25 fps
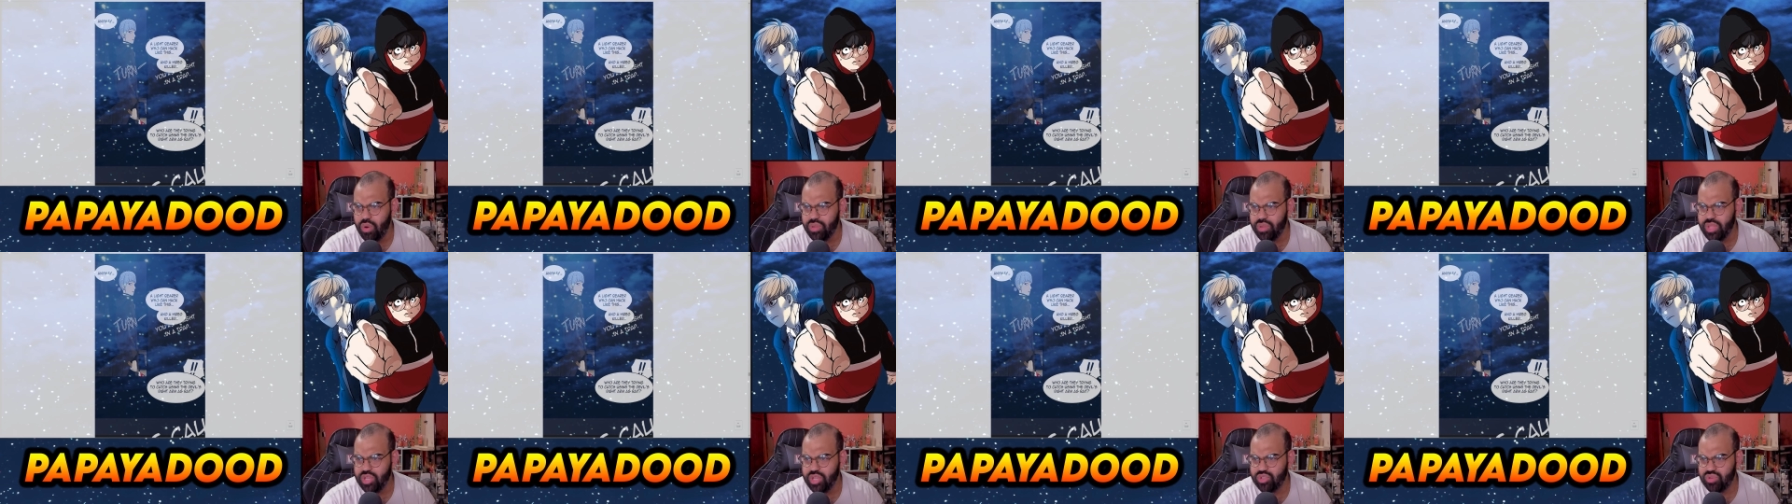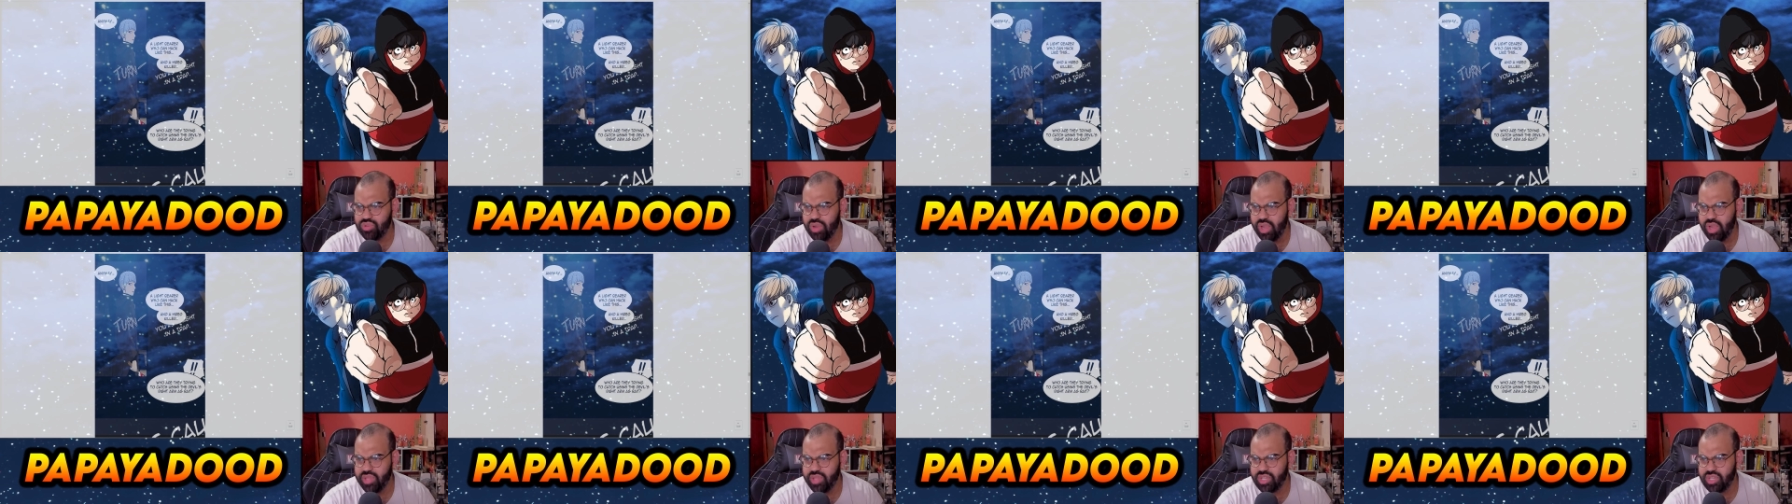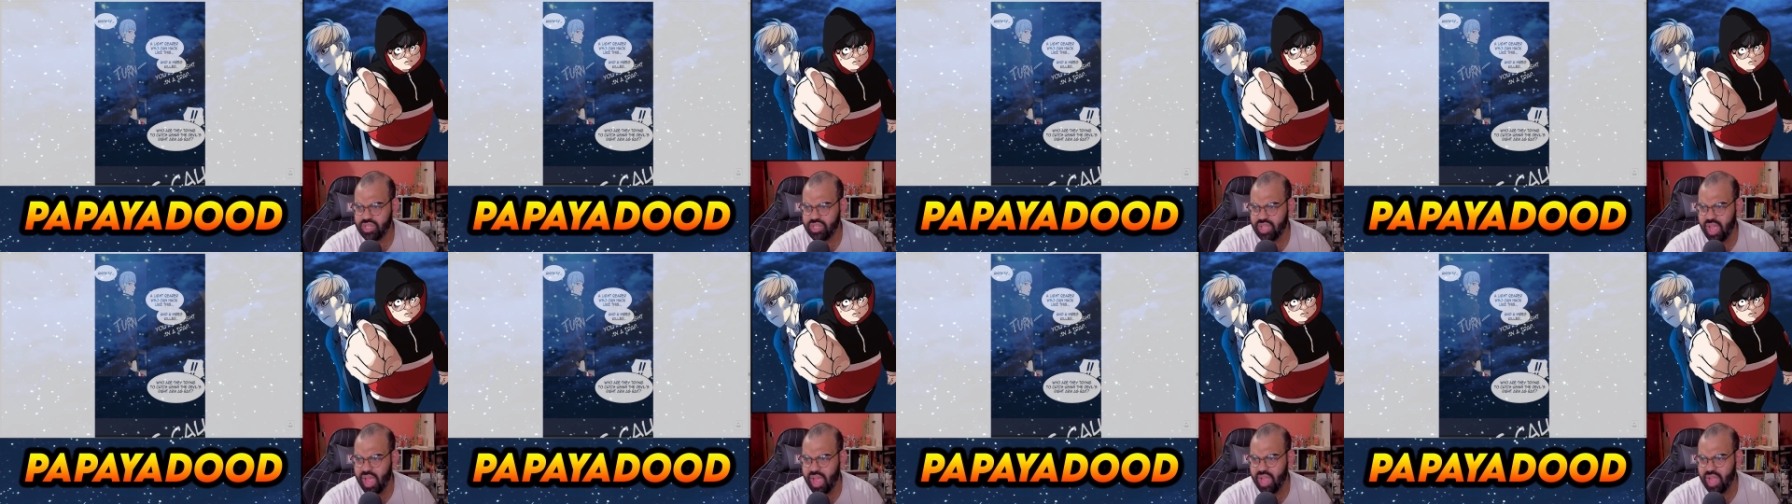Or are they trying
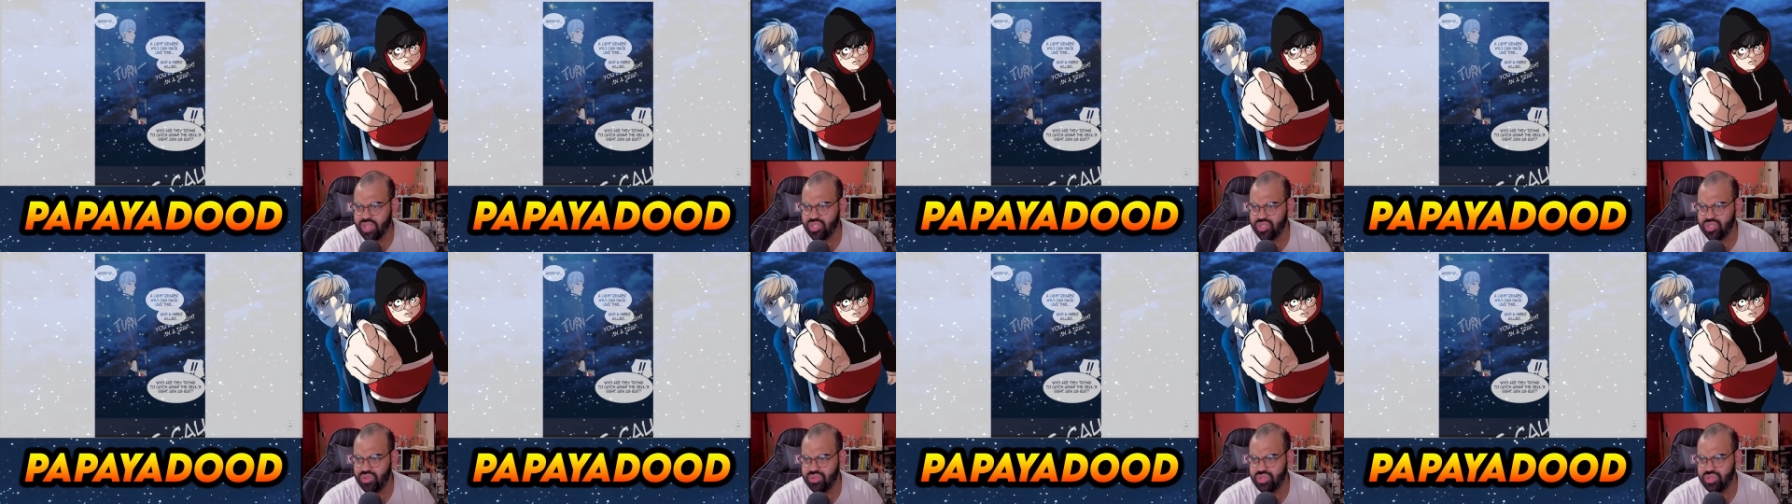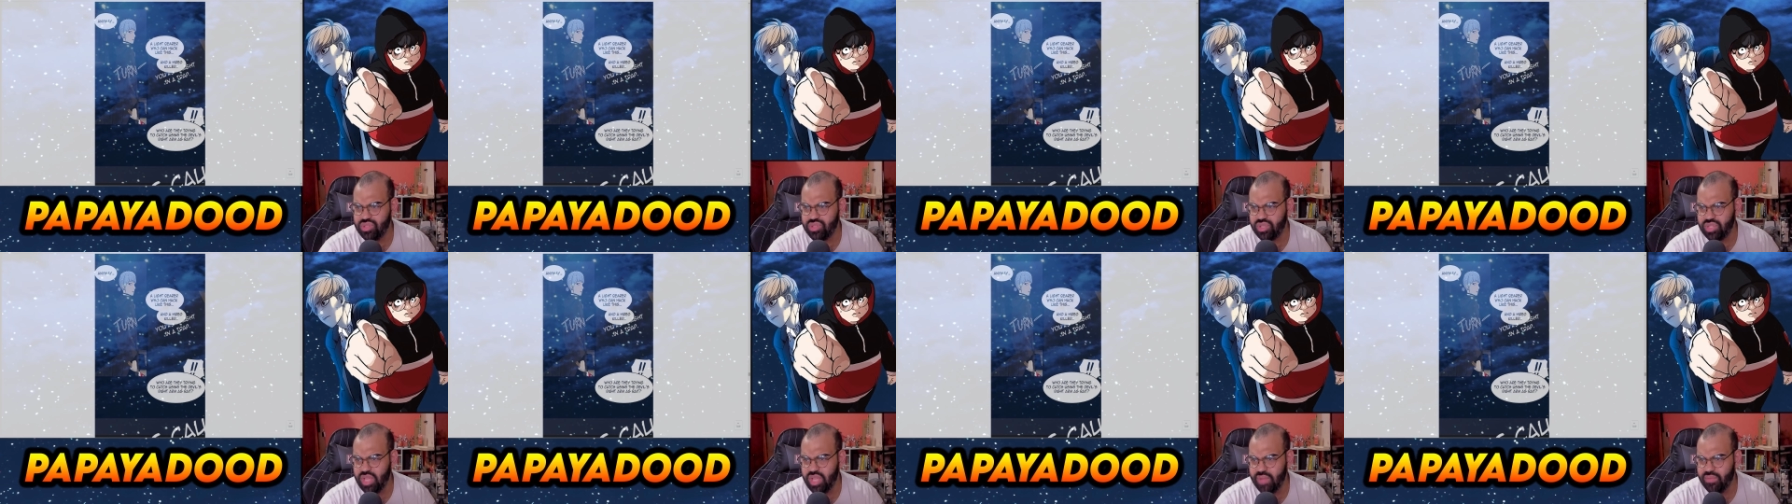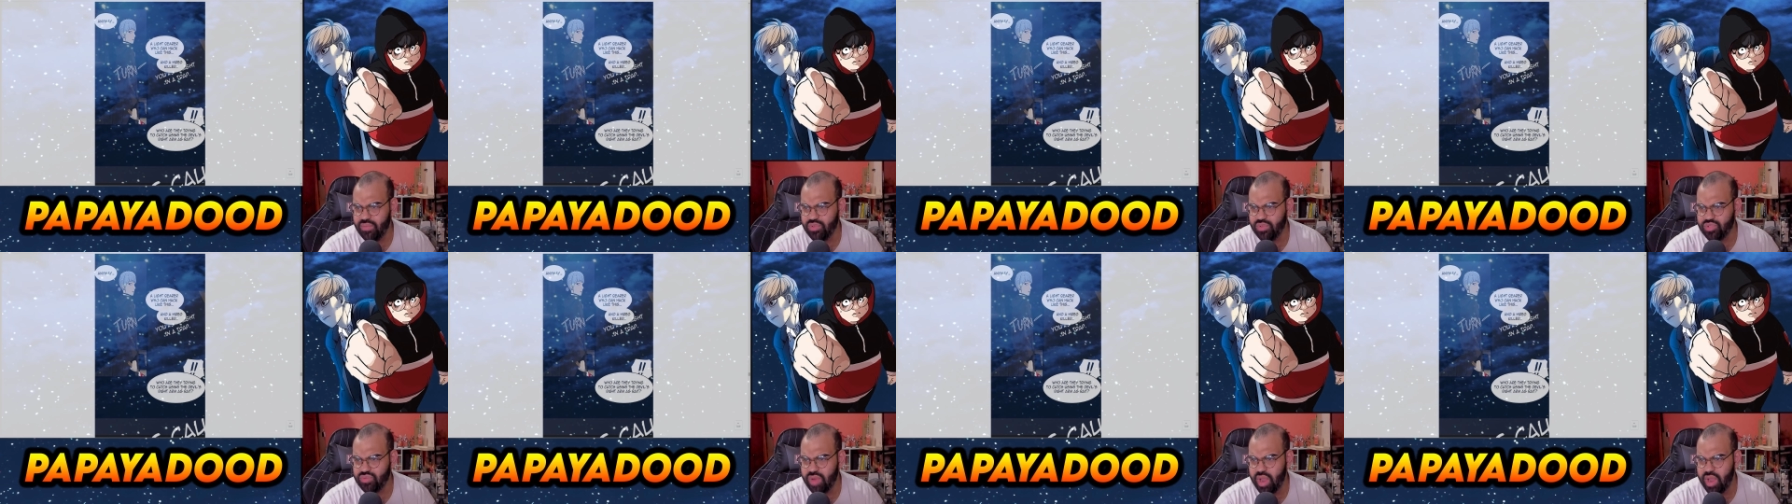to catch using the
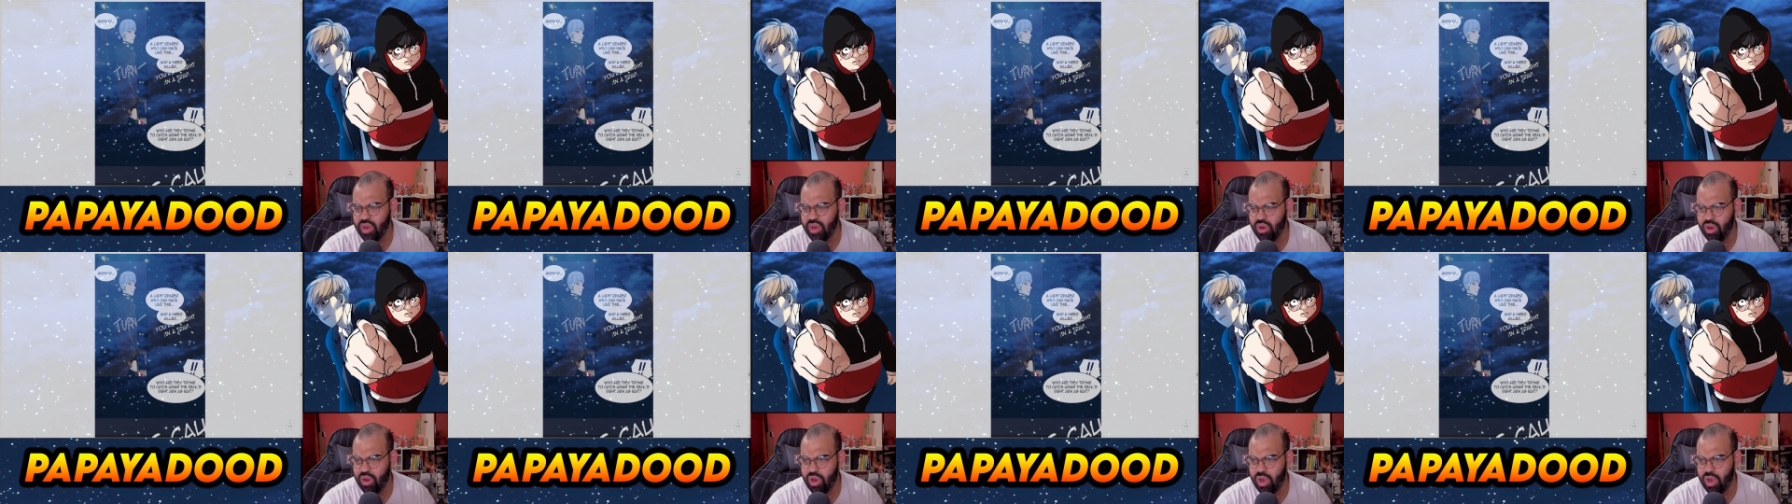devil's right